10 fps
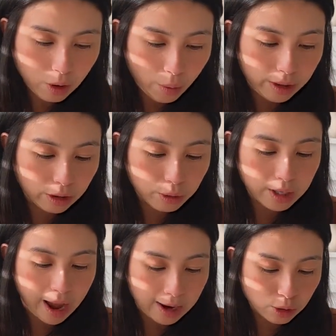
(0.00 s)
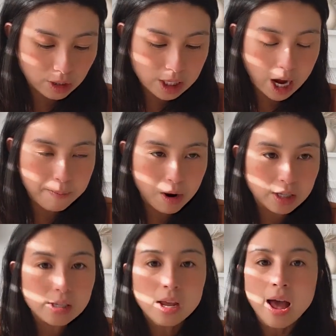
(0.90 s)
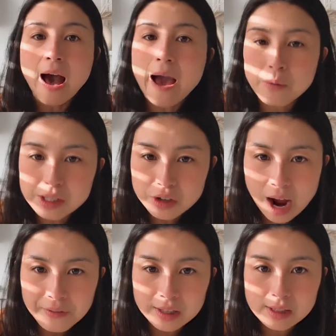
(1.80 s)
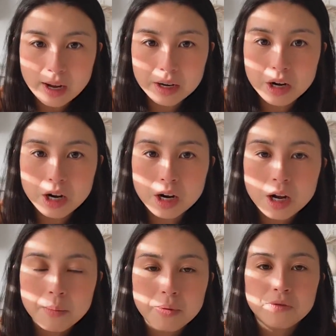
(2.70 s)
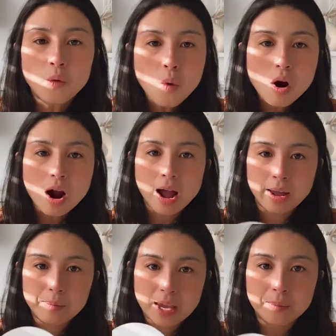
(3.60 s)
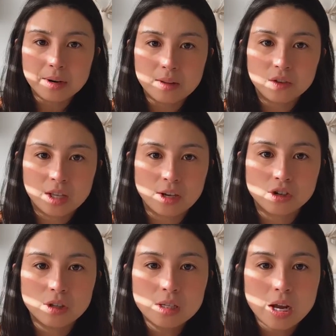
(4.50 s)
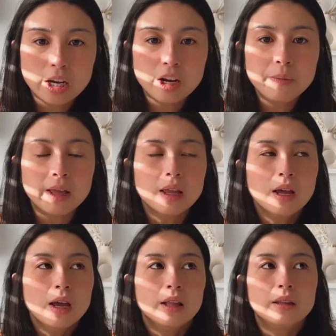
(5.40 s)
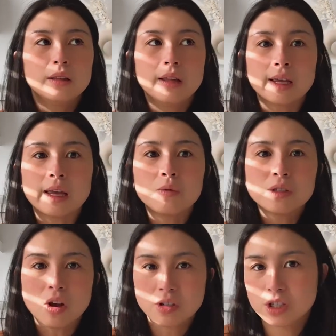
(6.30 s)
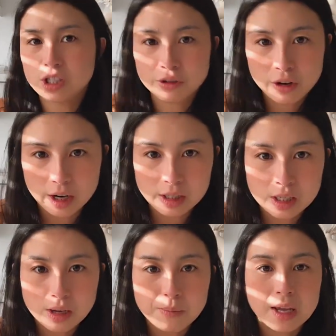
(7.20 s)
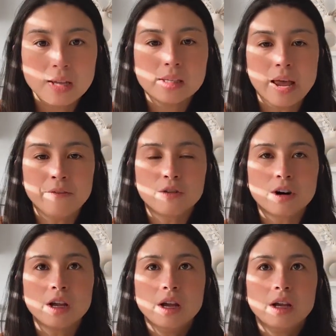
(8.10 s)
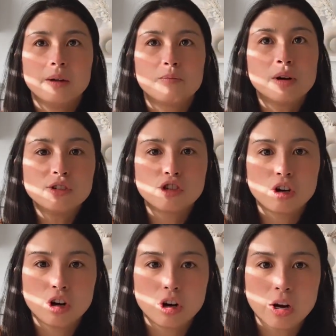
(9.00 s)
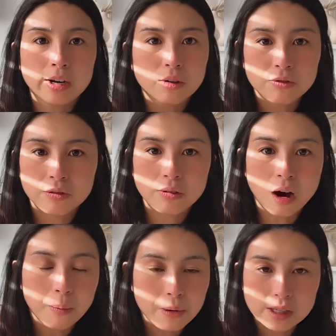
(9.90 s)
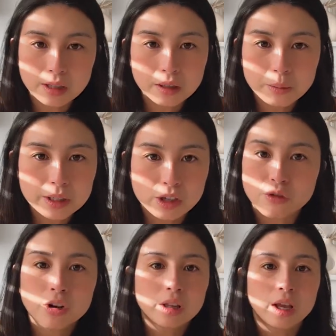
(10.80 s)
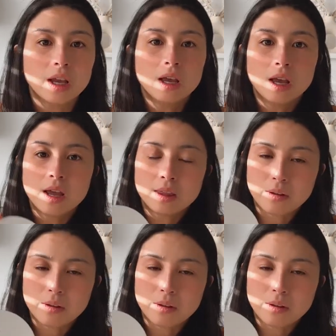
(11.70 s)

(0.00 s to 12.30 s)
Going through the actual design process. I was a graphic designer before I became an invitation designer, but like it was also different because every printer kind of operates a little bit differently,